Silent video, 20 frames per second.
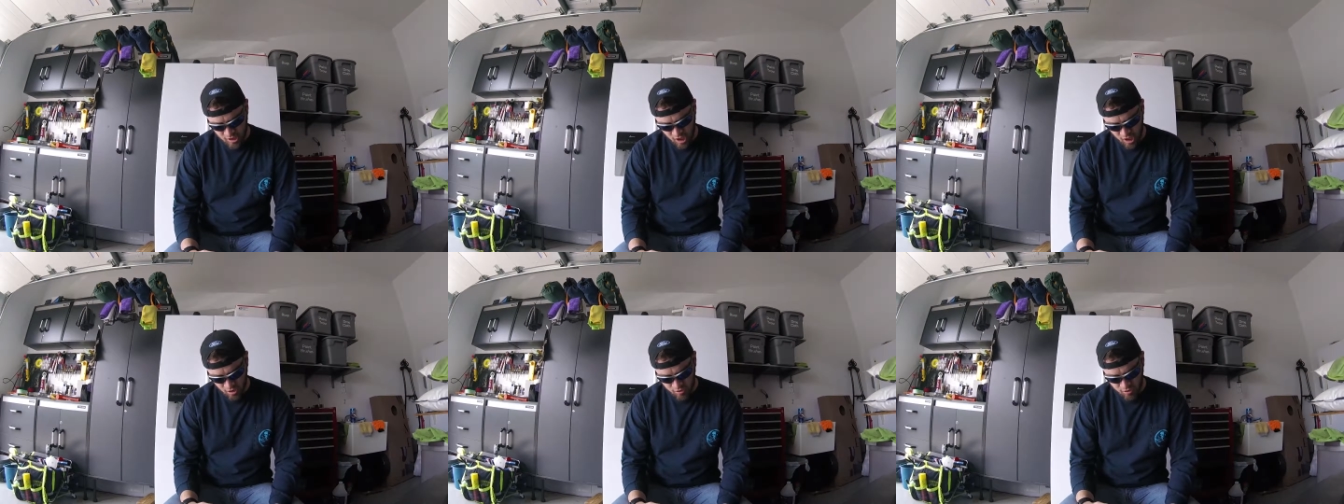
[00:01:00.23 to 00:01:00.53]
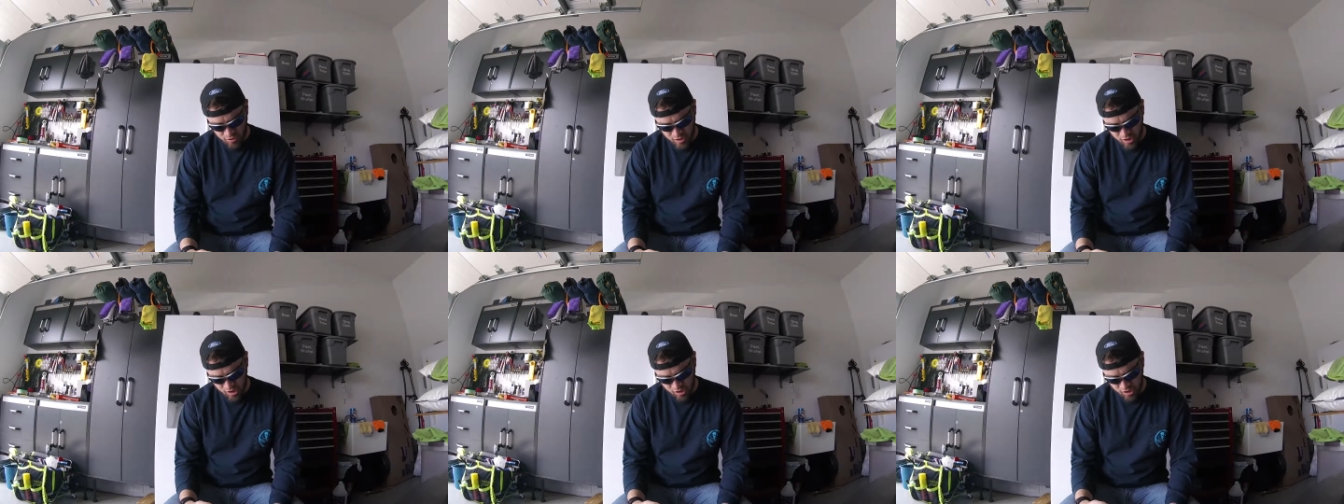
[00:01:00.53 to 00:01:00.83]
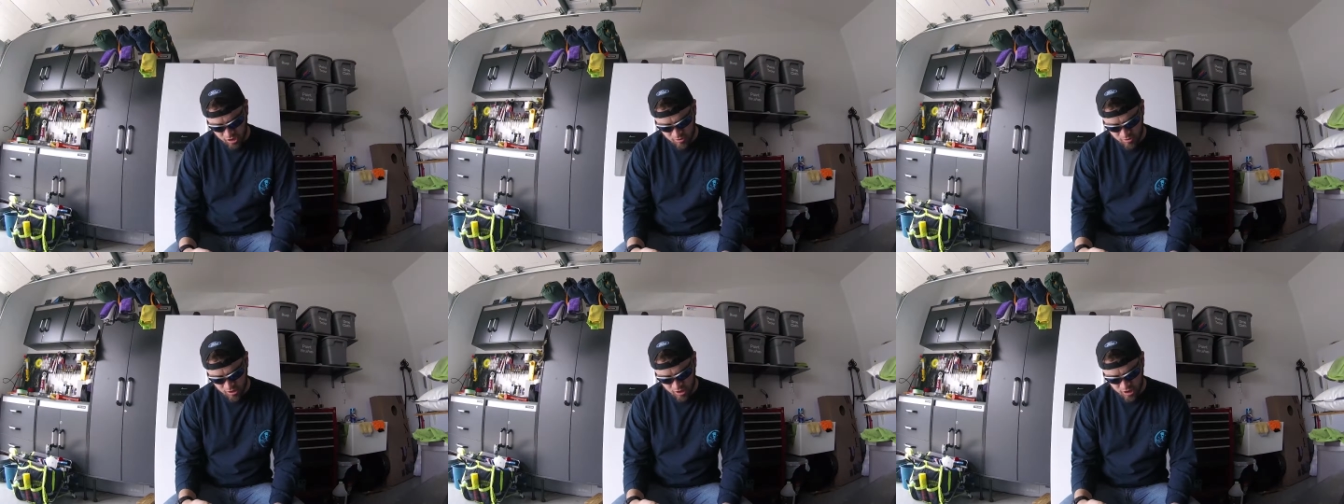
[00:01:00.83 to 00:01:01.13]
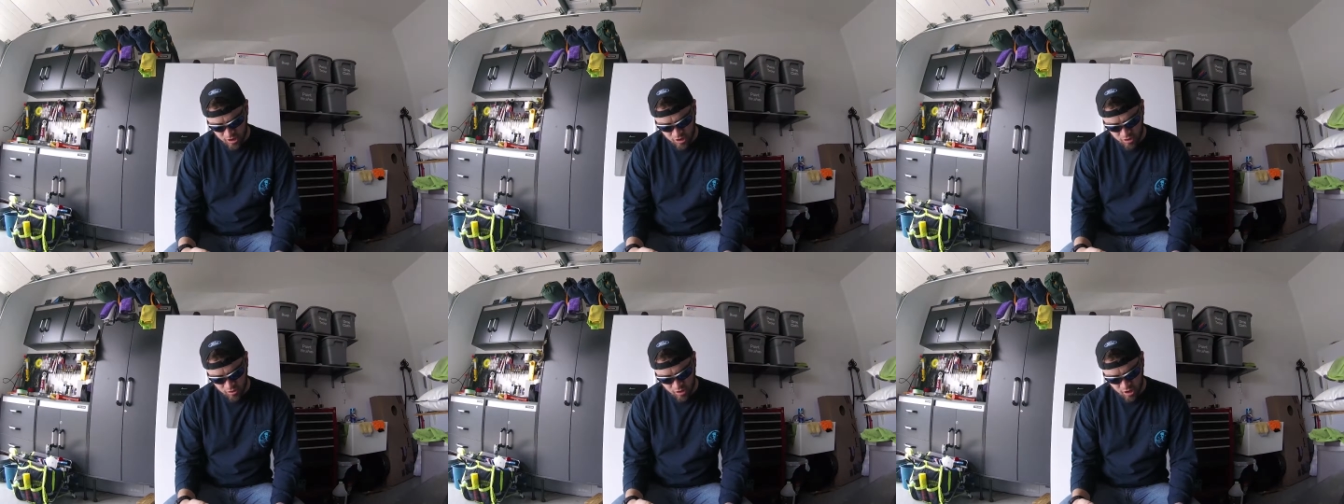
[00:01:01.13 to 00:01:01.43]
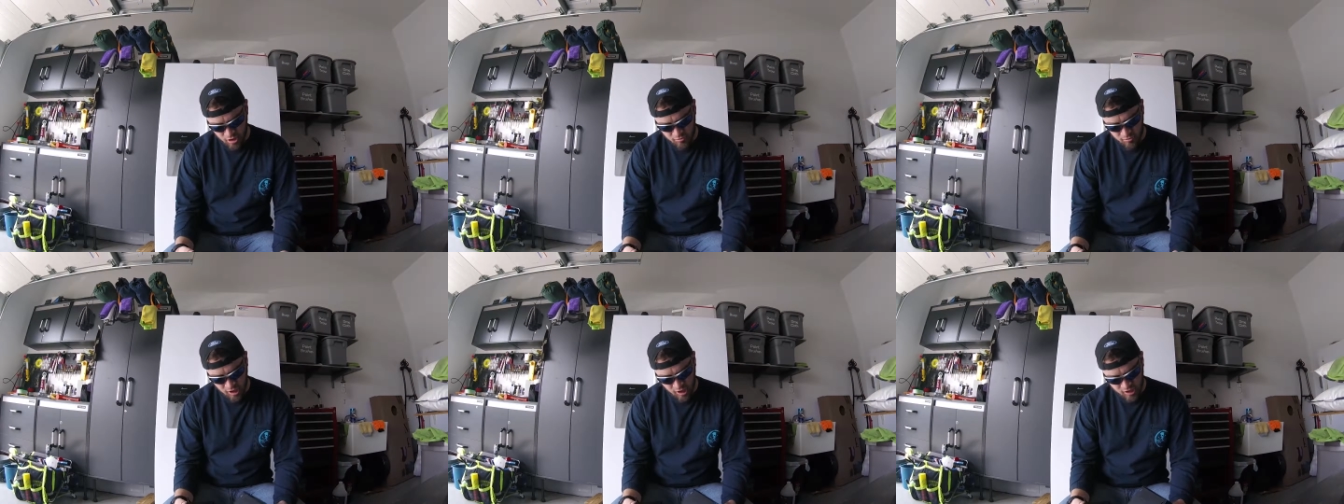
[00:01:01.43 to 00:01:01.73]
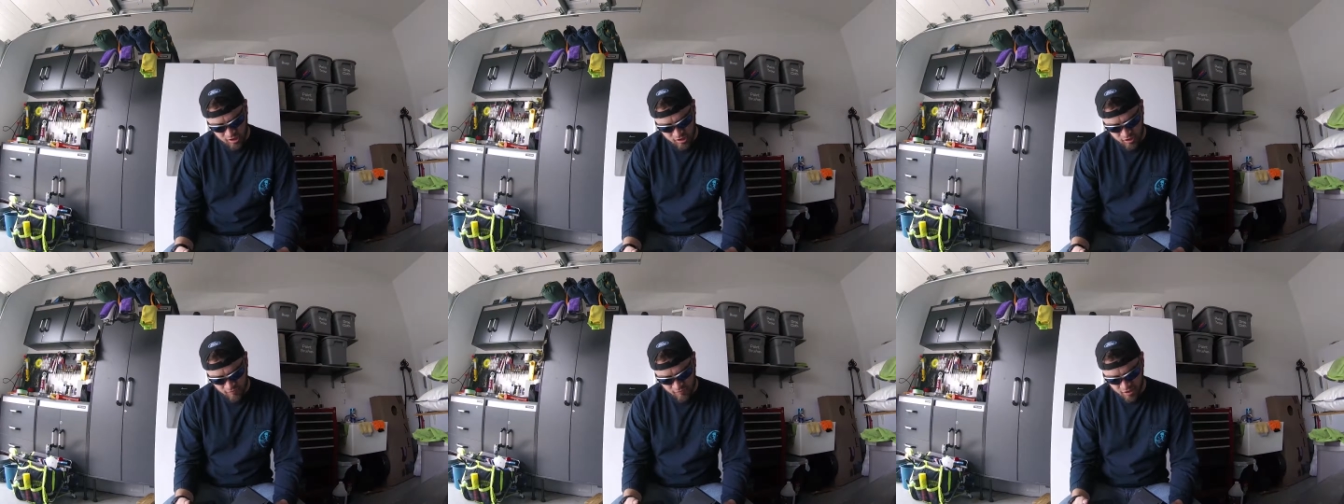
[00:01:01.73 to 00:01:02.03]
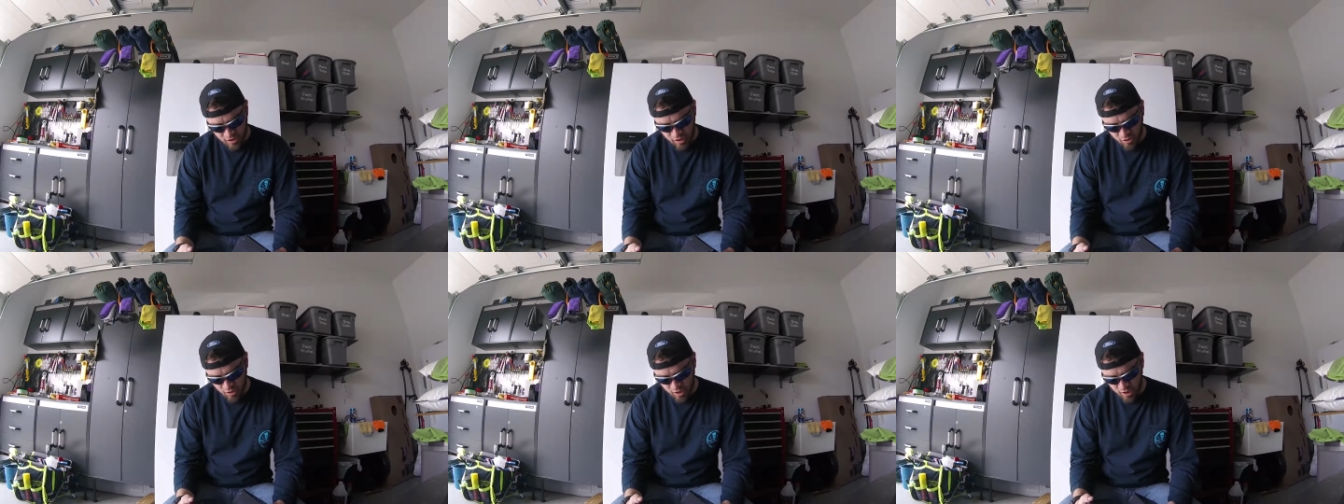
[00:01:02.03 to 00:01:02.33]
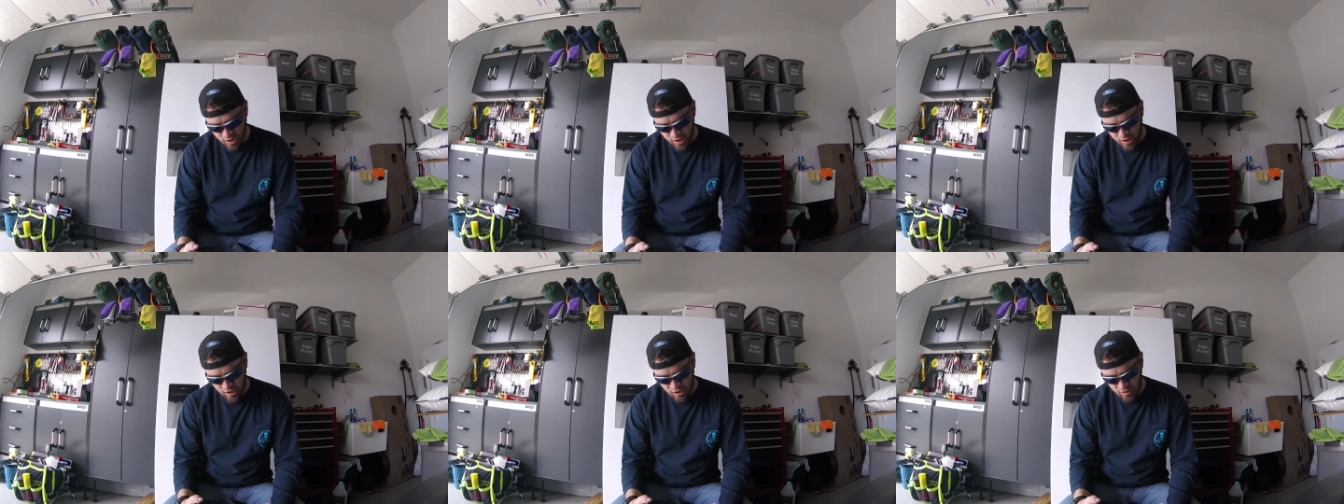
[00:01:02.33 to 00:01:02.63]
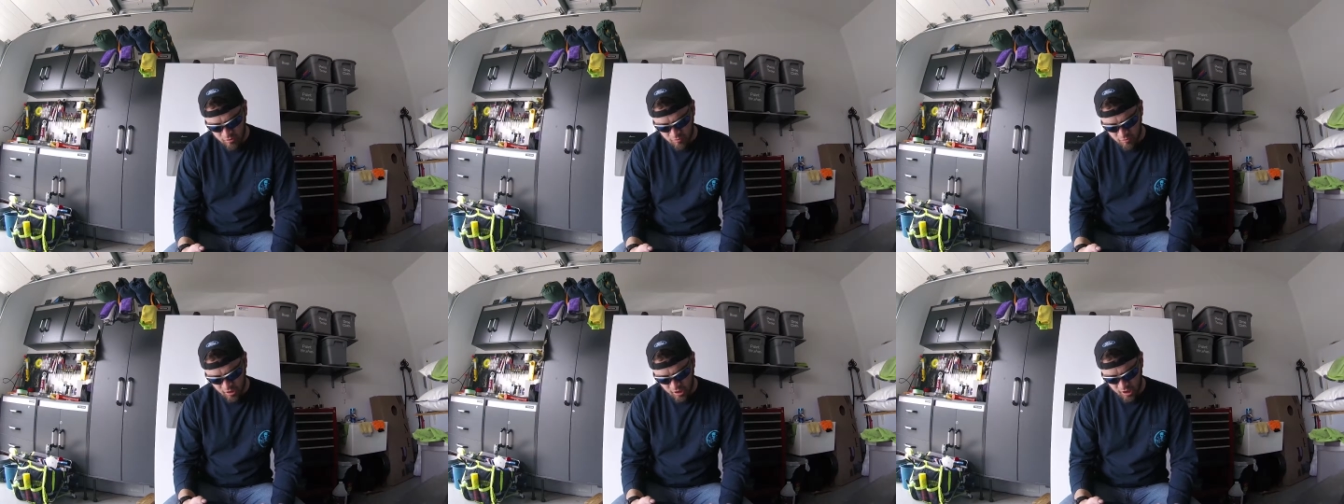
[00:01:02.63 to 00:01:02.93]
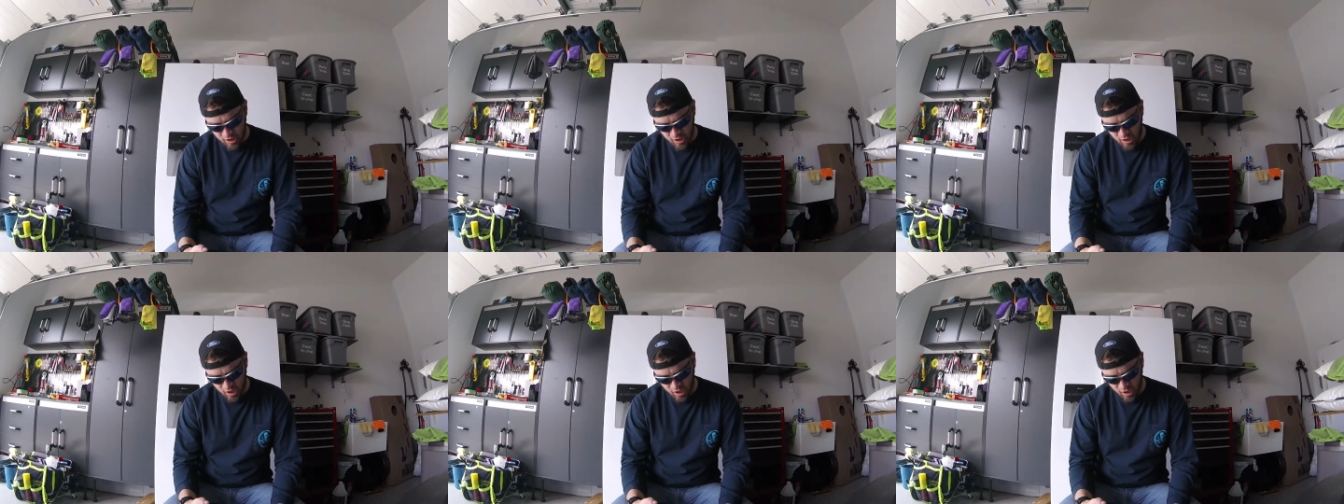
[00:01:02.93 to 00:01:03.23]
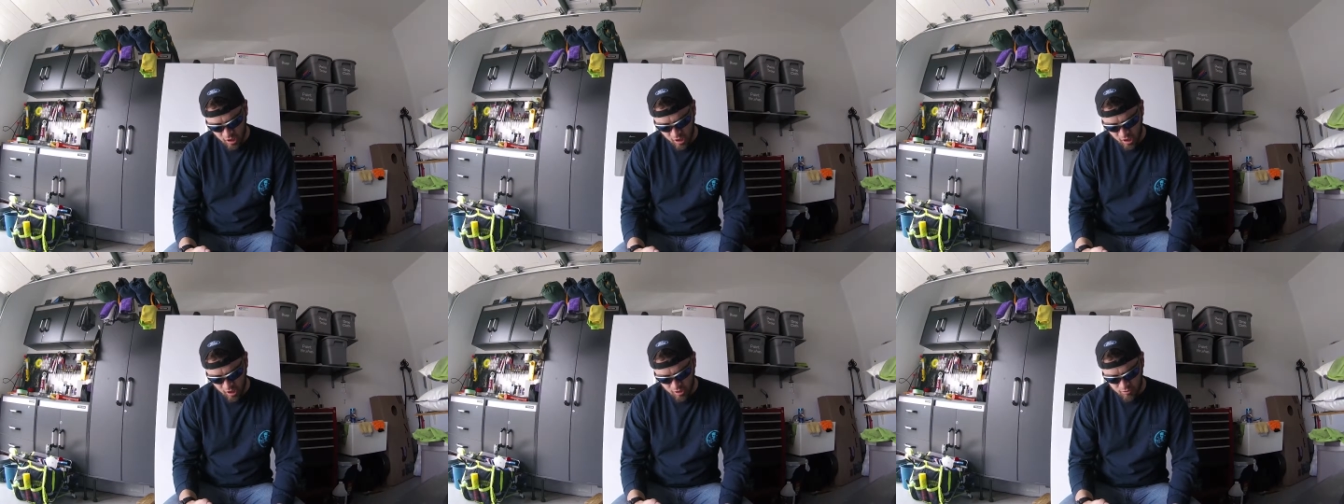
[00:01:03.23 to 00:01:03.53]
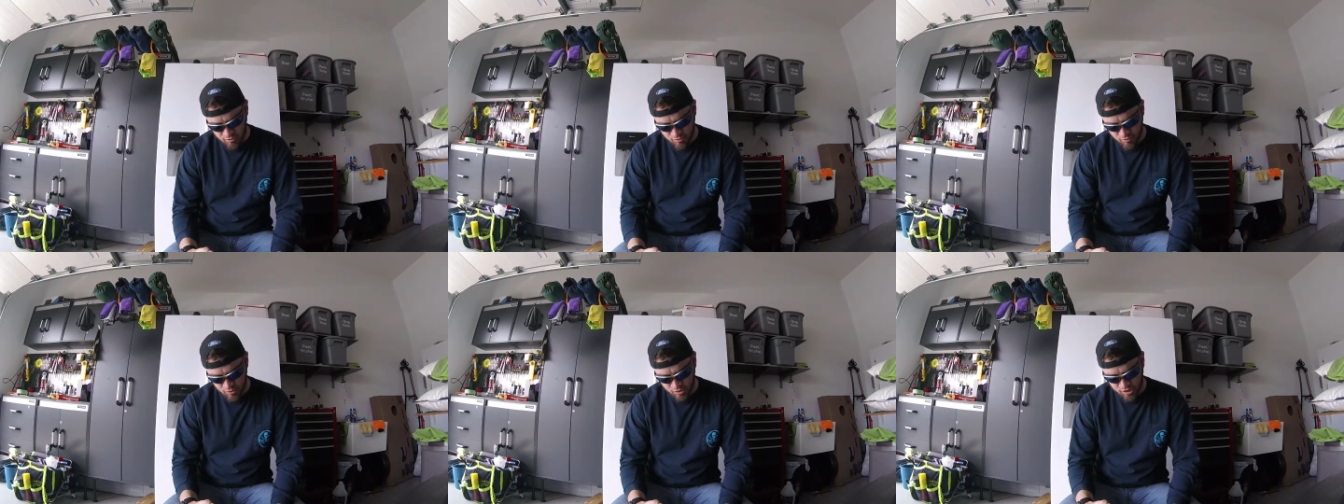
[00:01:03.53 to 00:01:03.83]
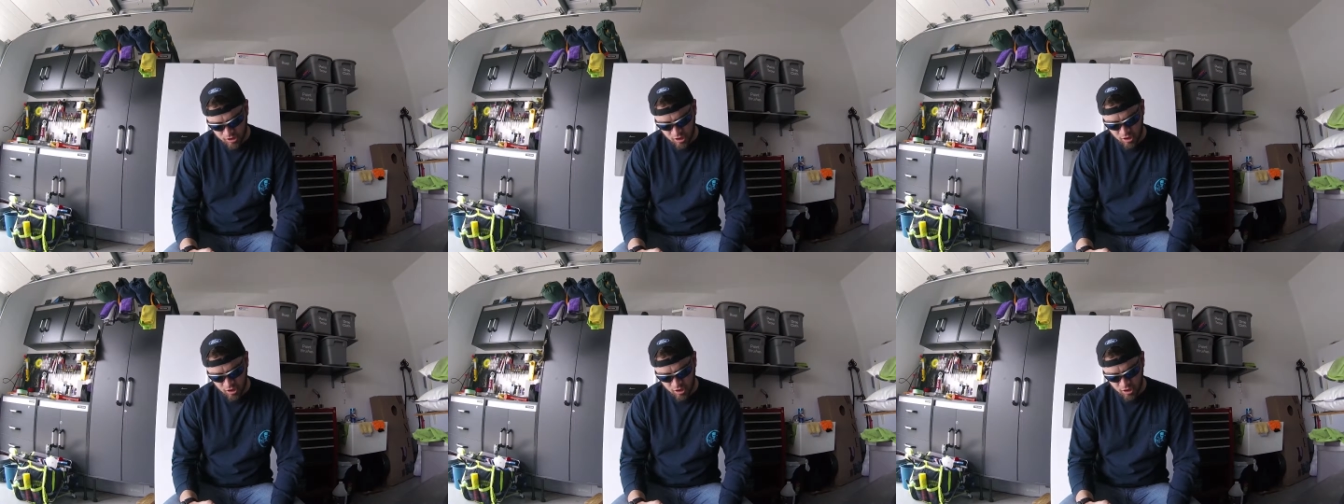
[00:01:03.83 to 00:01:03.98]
I initially was gonna do an unboxing video on it, but I was